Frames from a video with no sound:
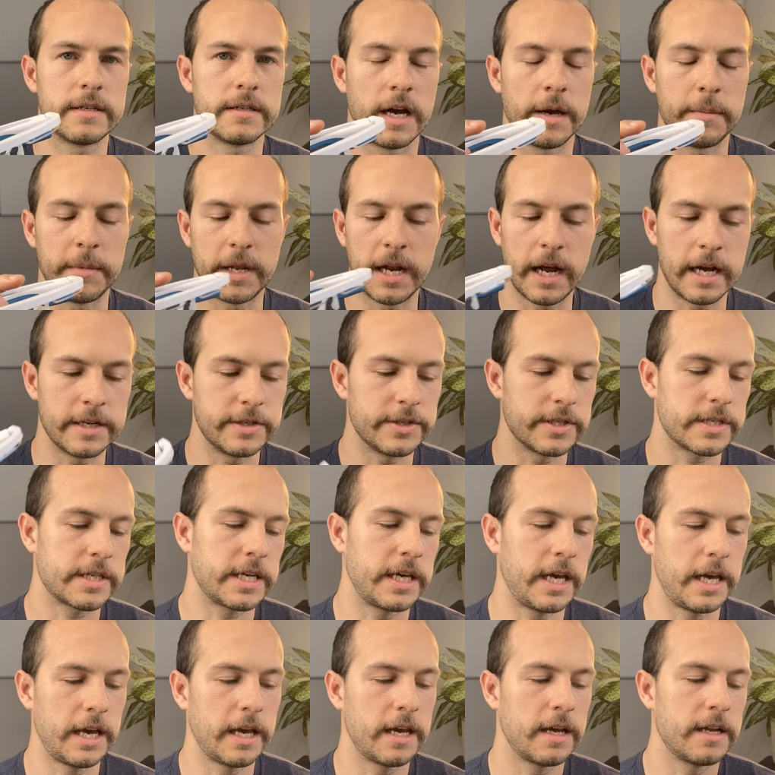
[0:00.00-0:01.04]
I mean, I just
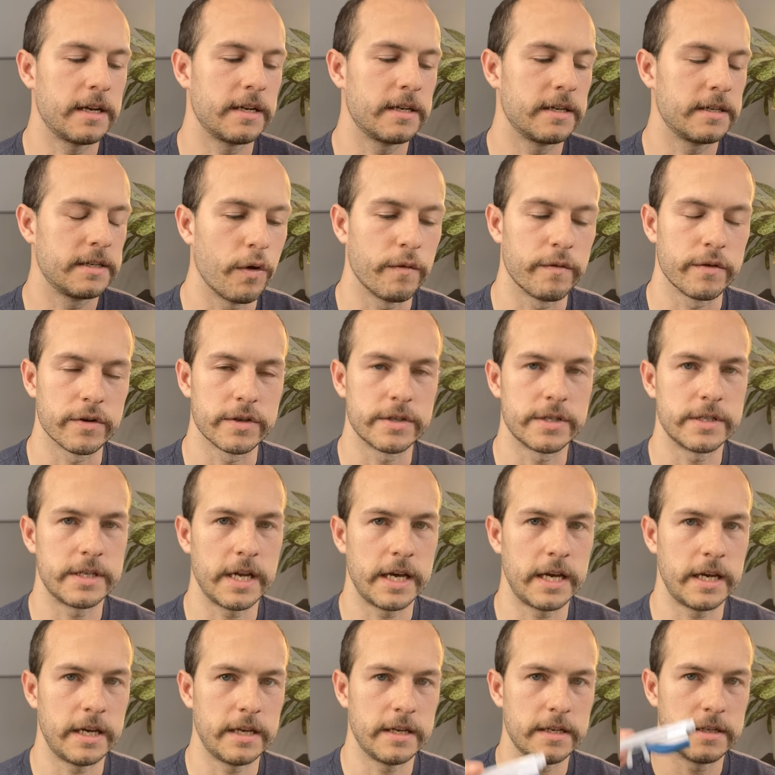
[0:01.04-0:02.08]
can't
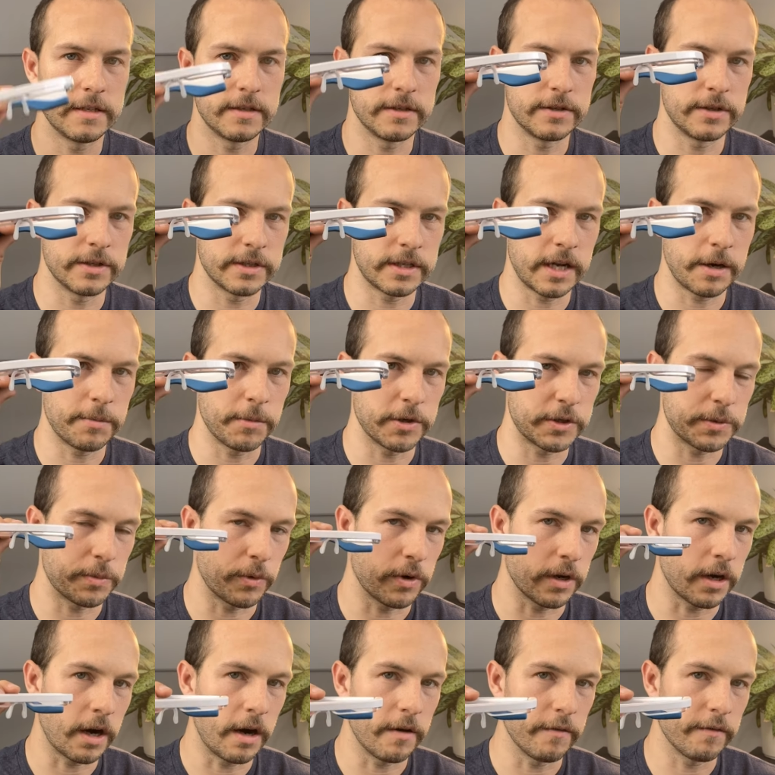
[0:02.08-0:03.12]
overstate just how much
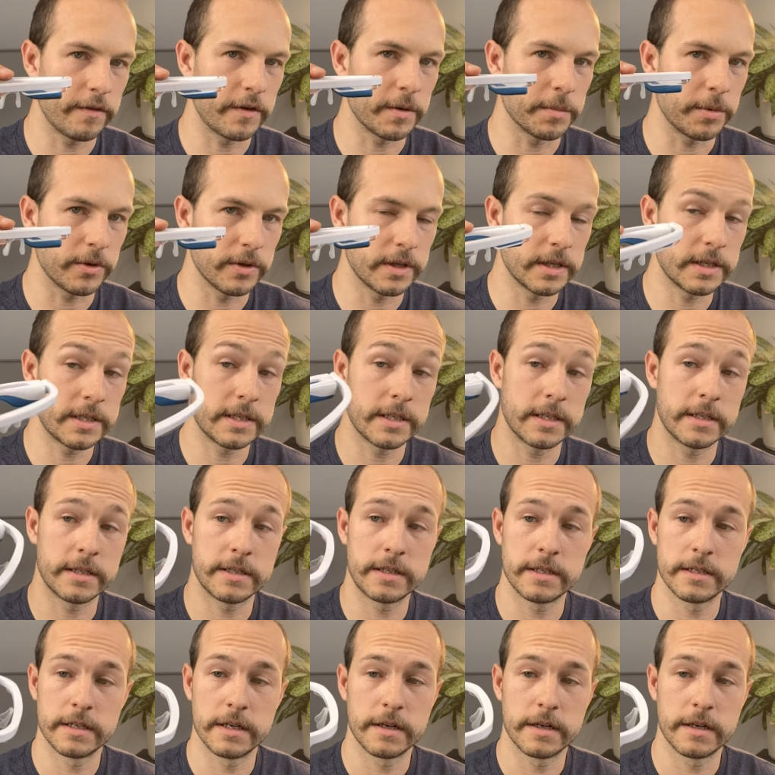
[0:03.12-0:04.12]
more comfortable this is